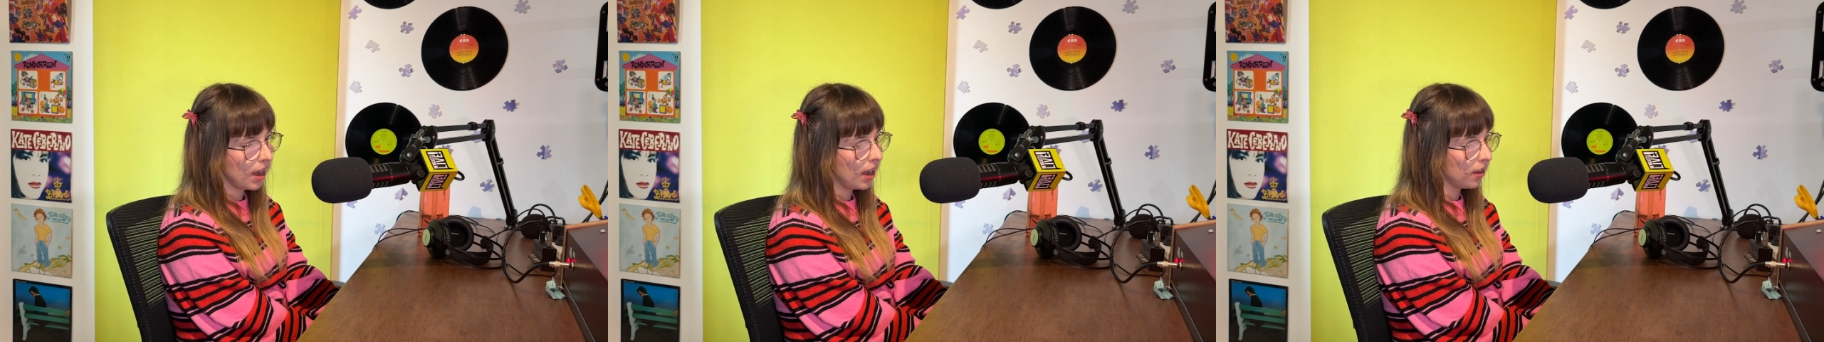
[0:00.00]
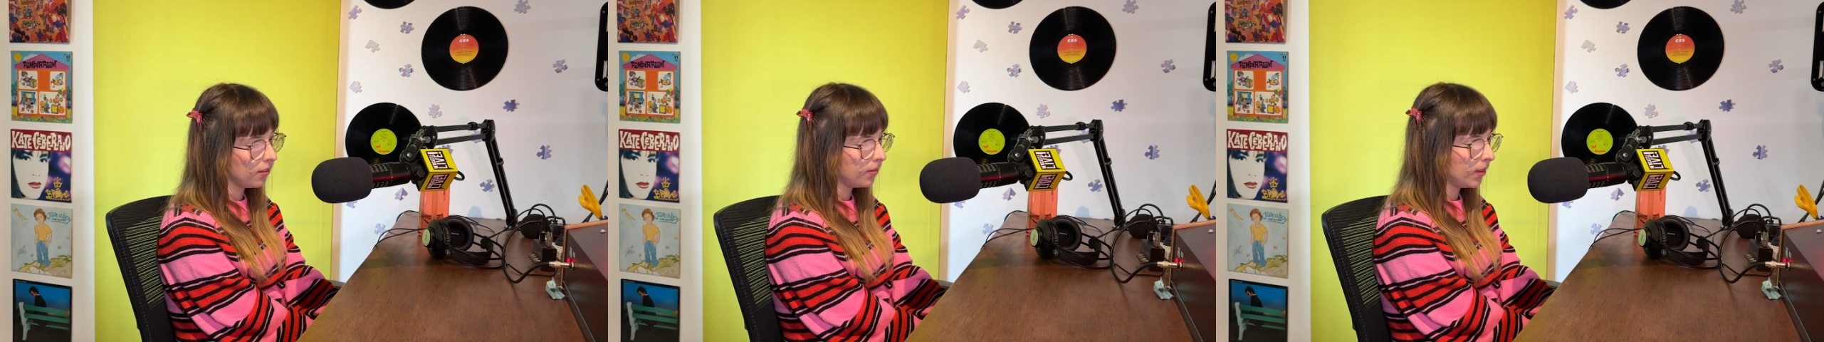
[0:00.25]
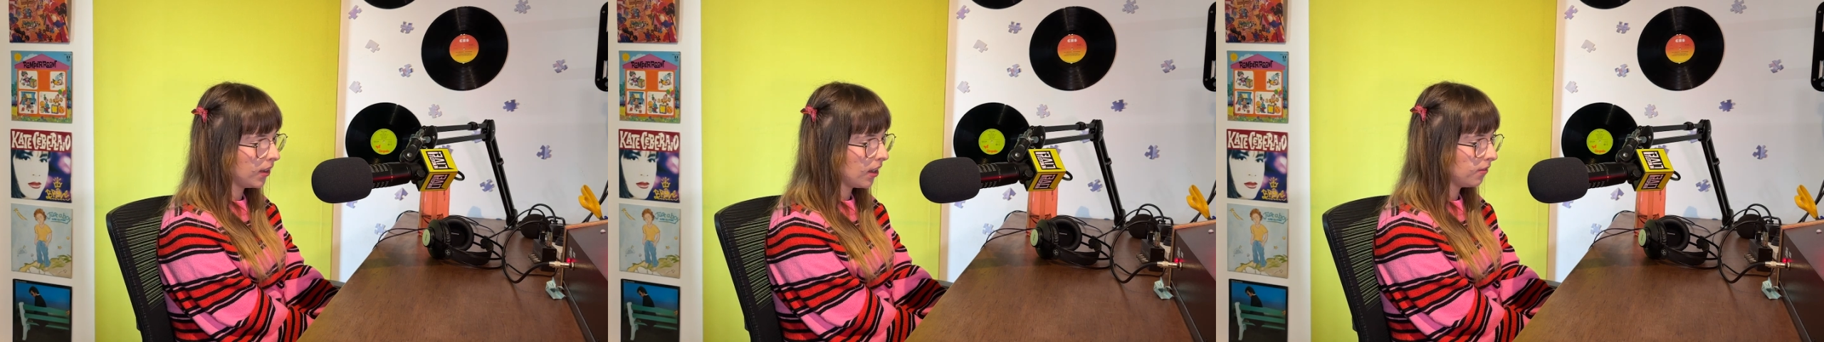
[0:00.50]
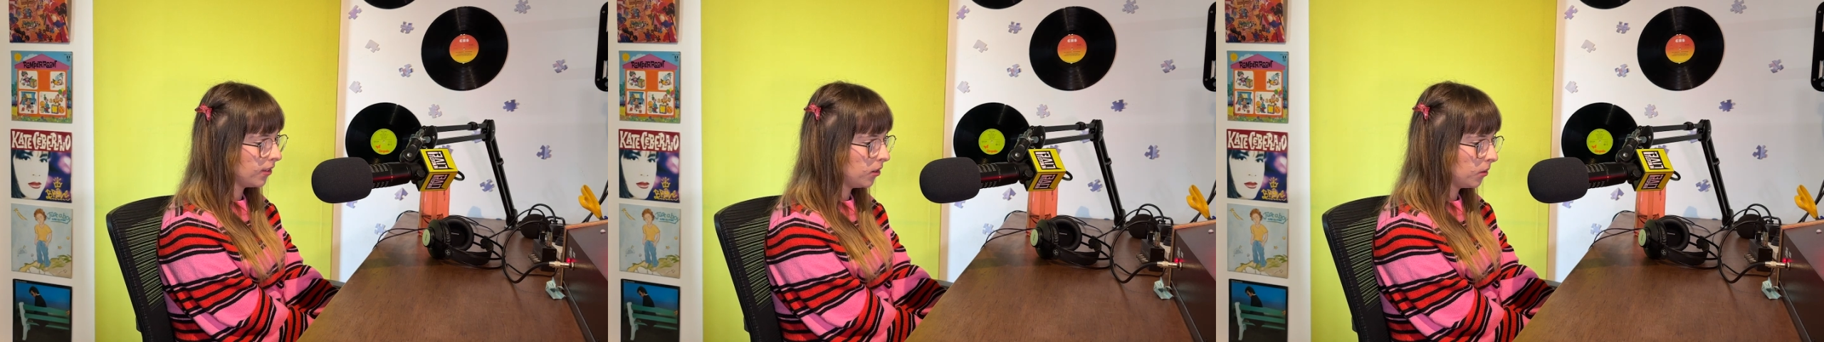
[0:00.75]
have an
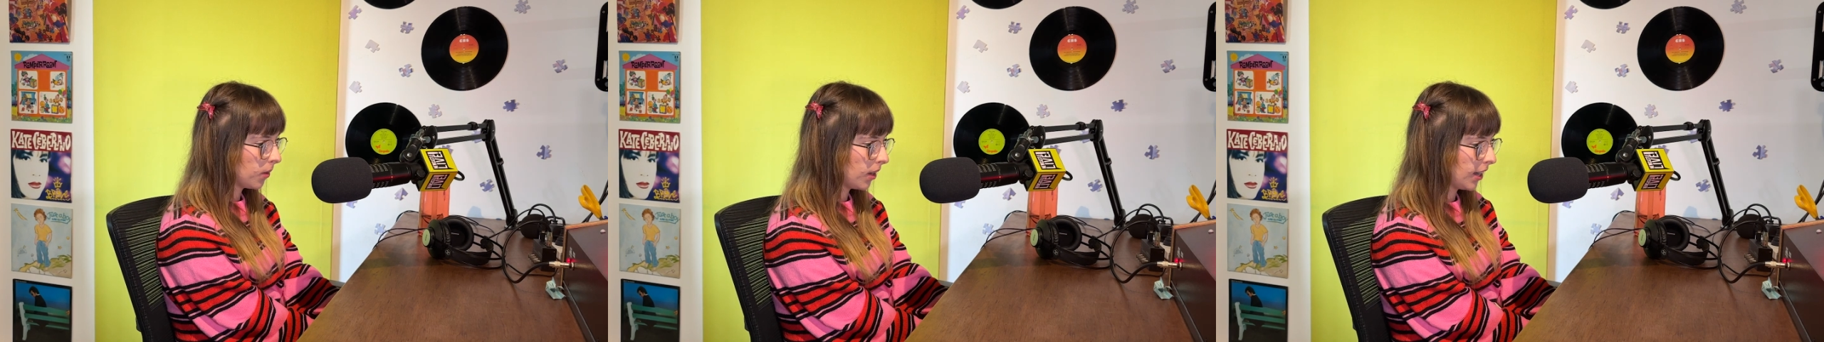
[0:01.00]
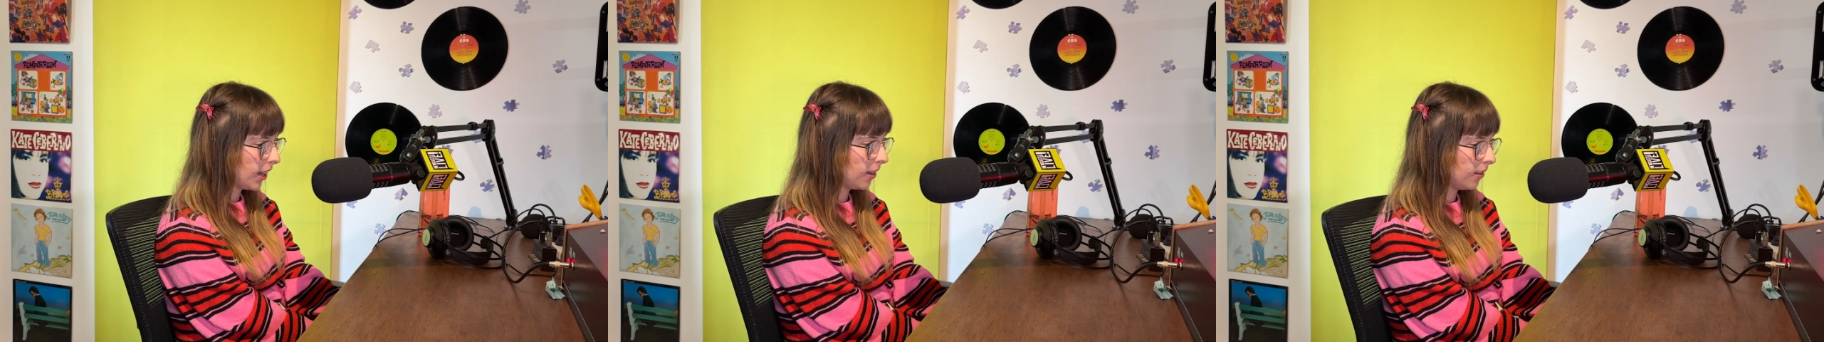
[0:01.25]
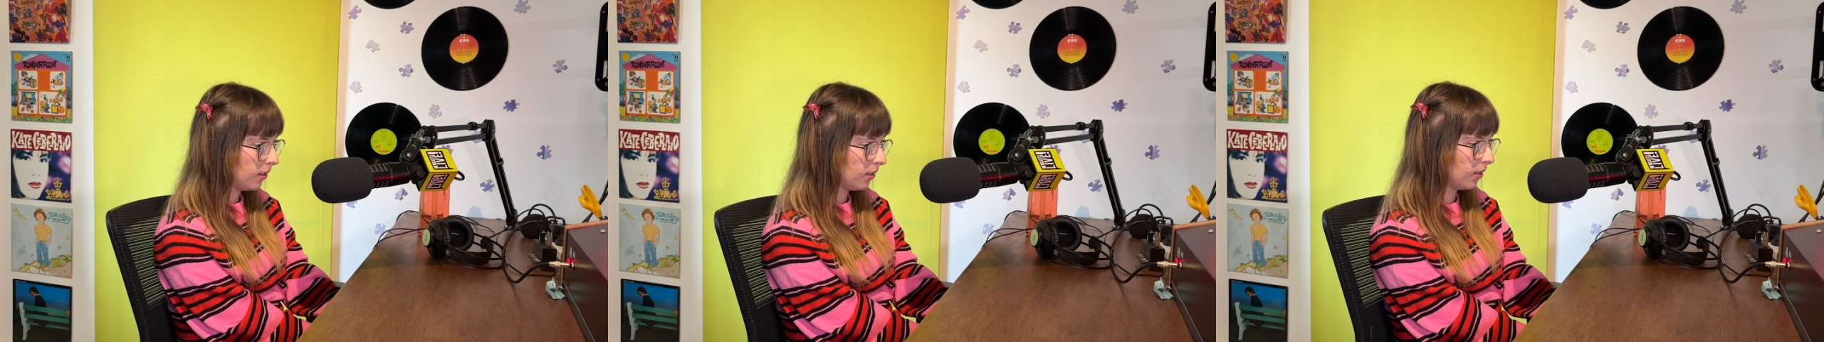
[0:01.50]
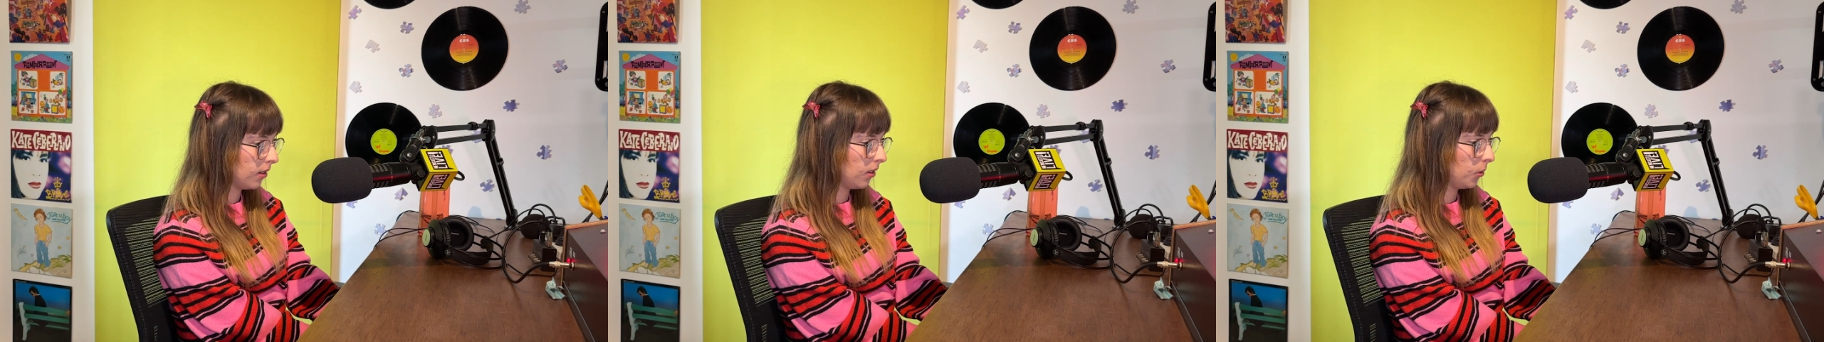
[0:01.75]
avenue where I
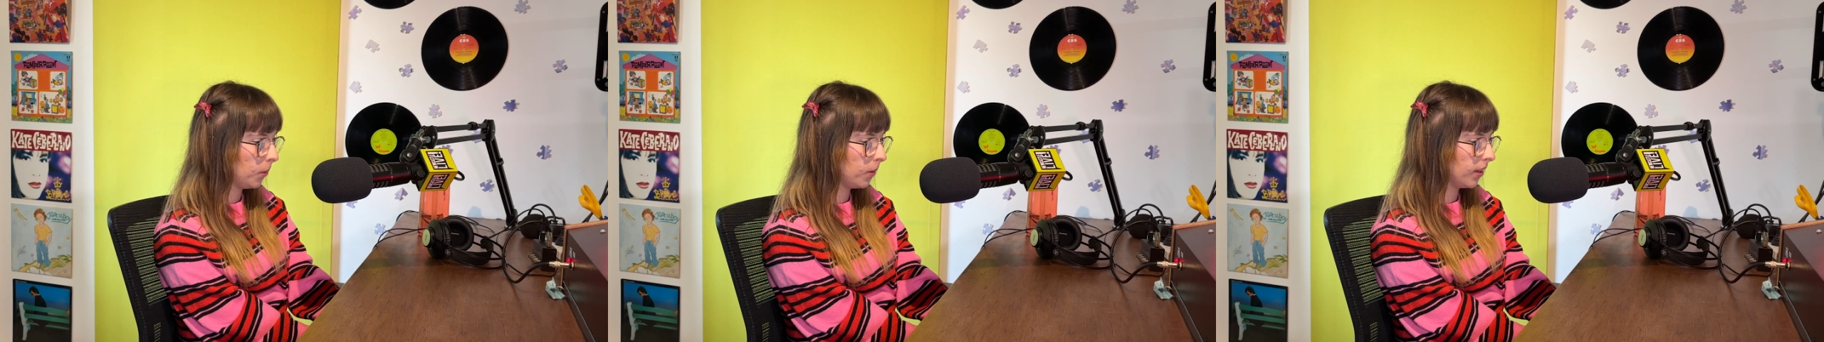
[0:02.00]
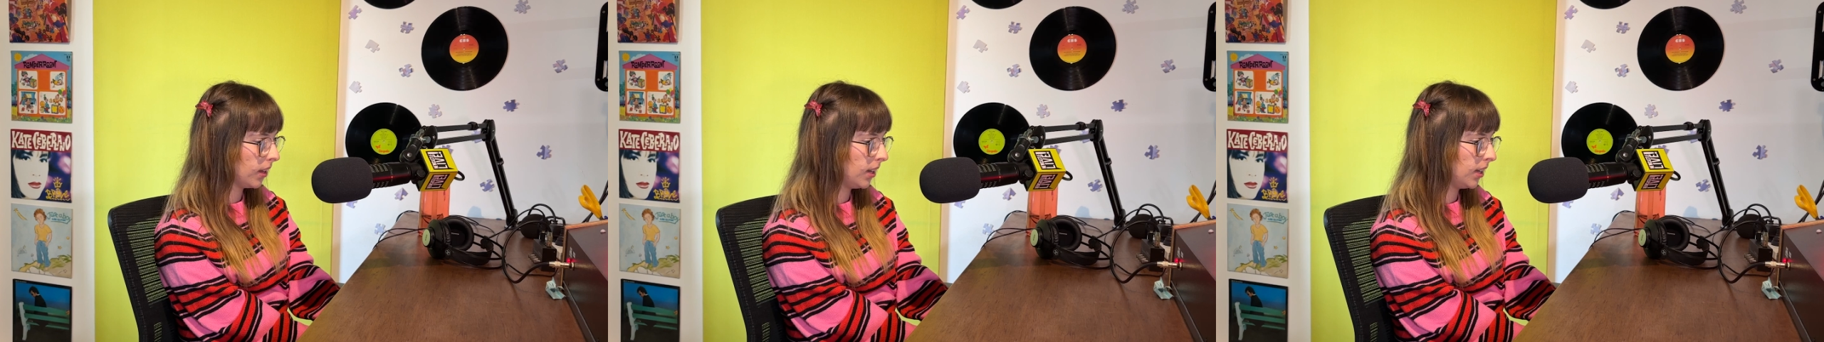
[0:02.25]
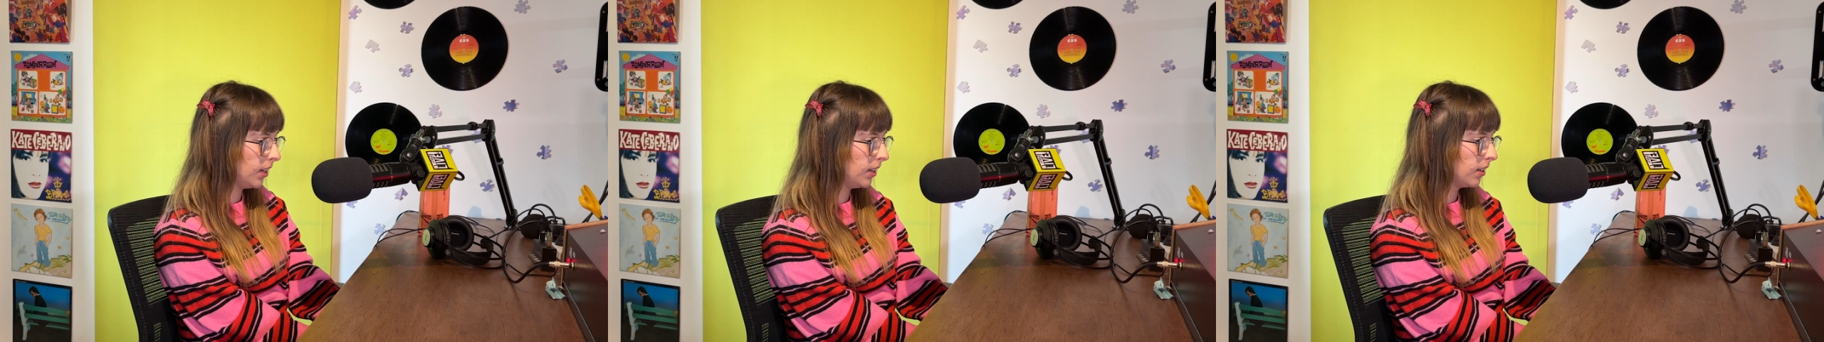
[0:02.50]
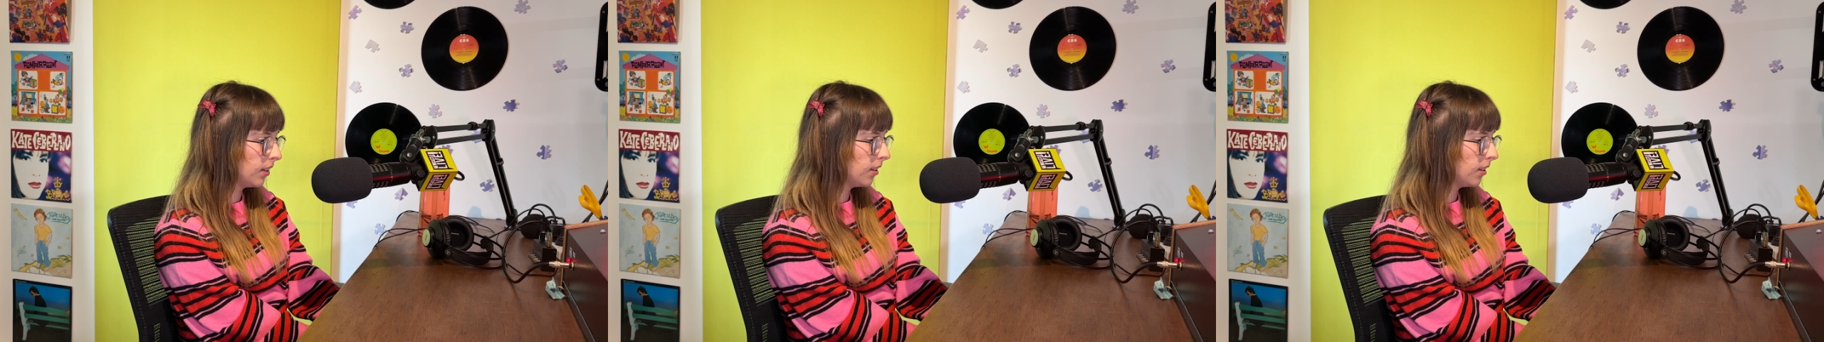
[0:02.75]
can ultimately